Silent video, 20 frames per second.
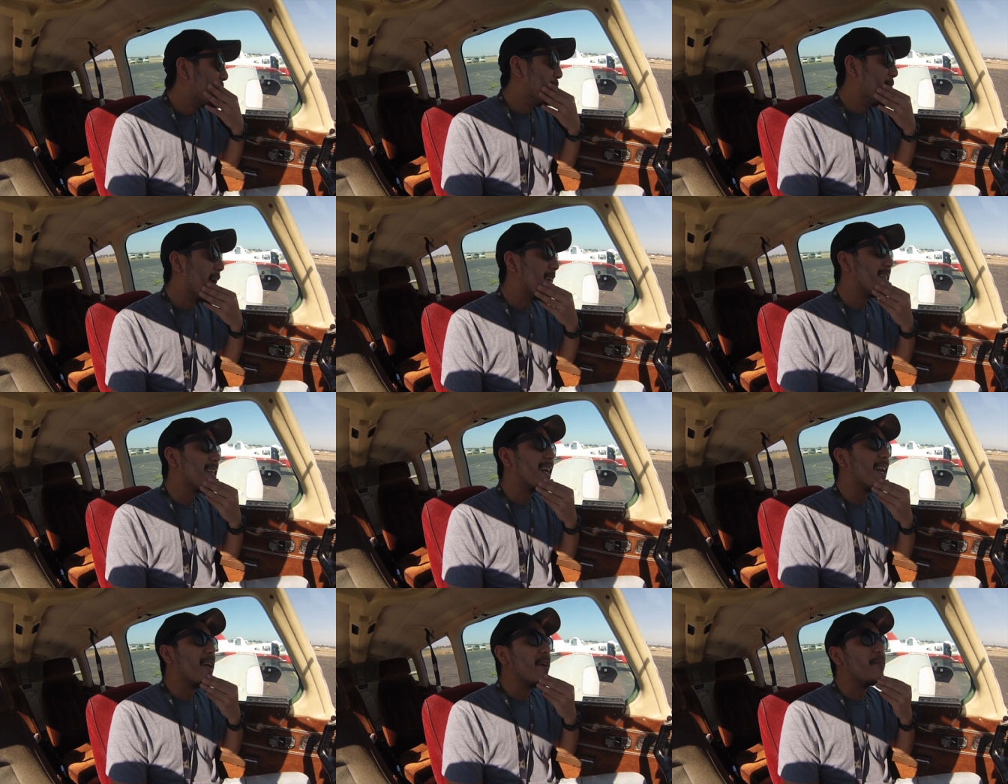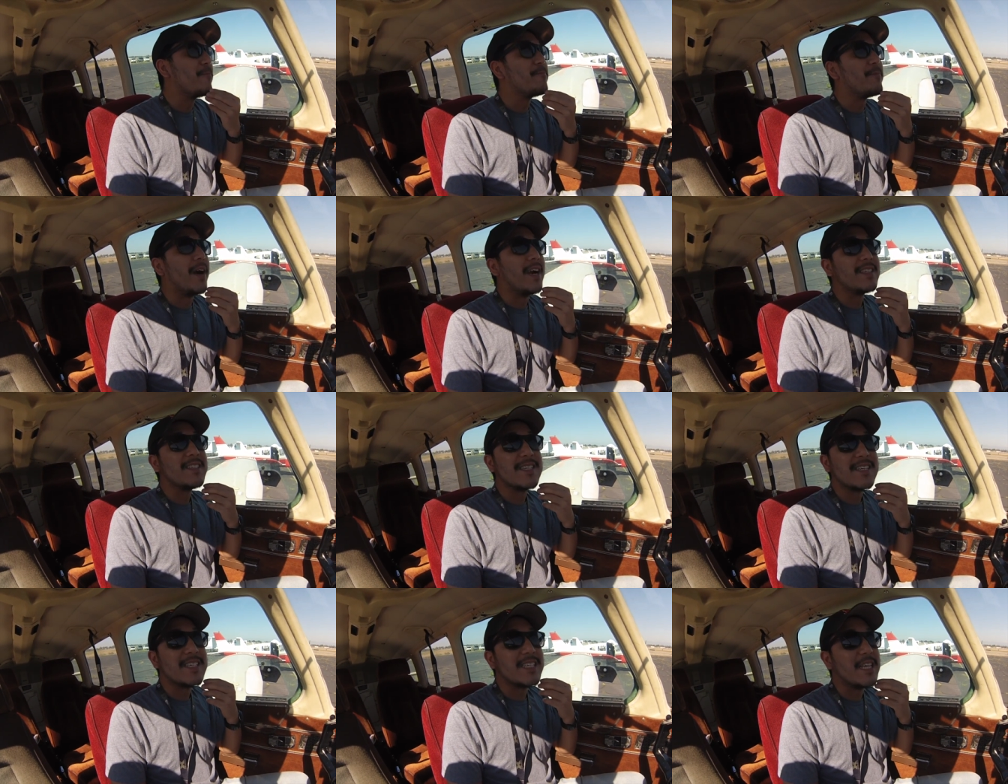Basically,
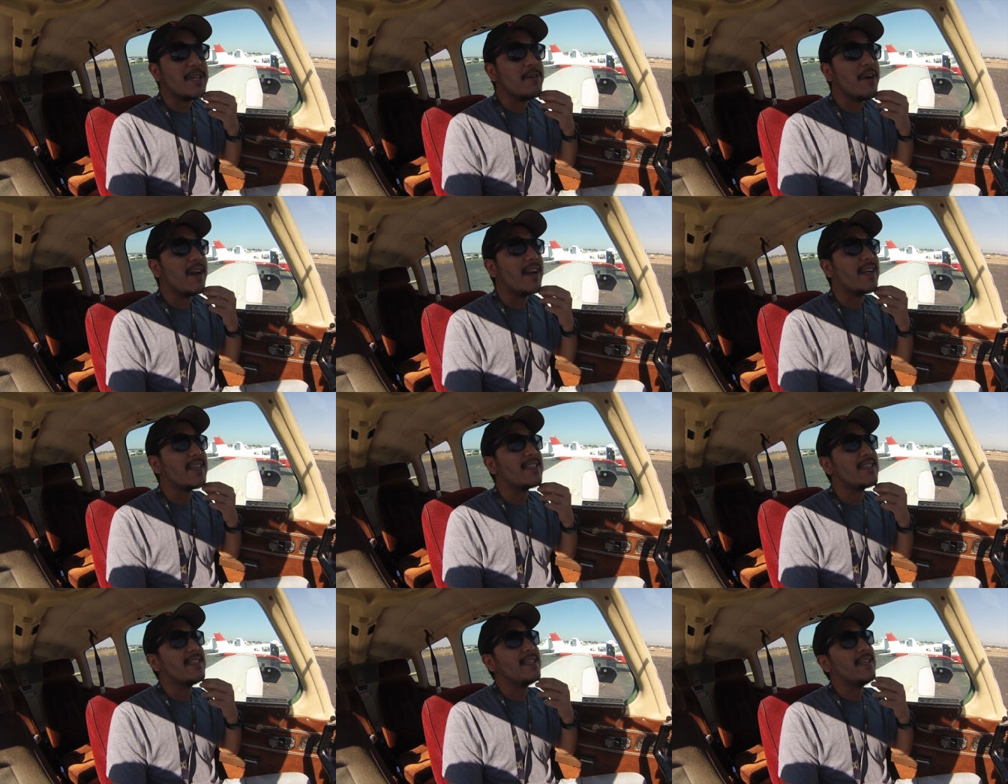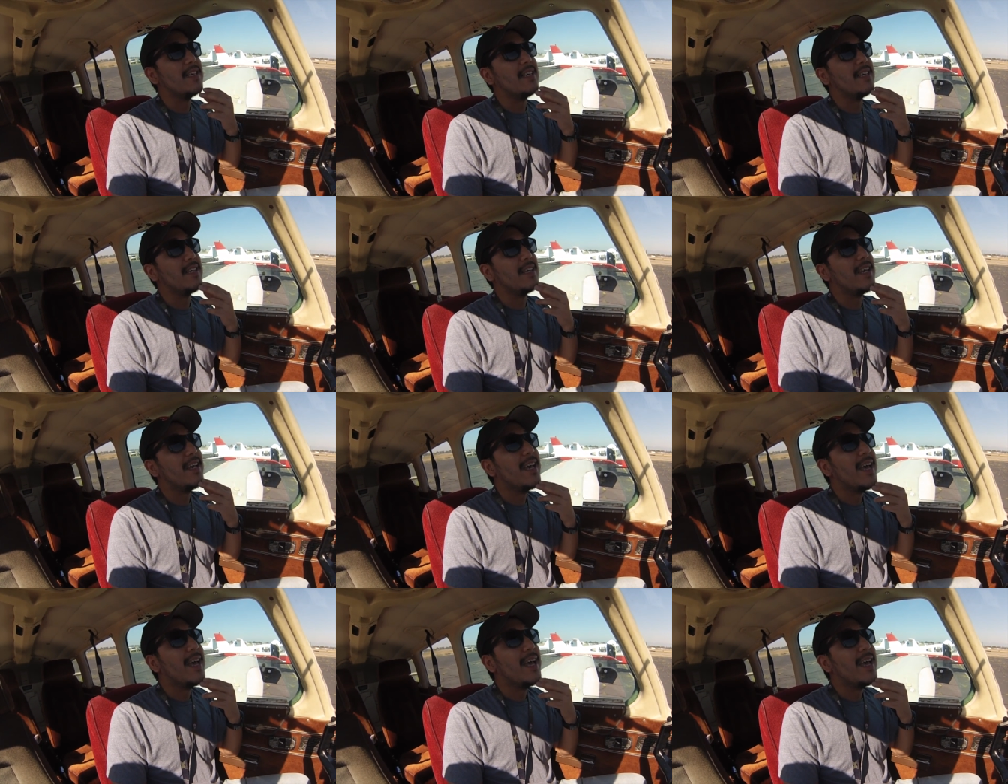part 61 is the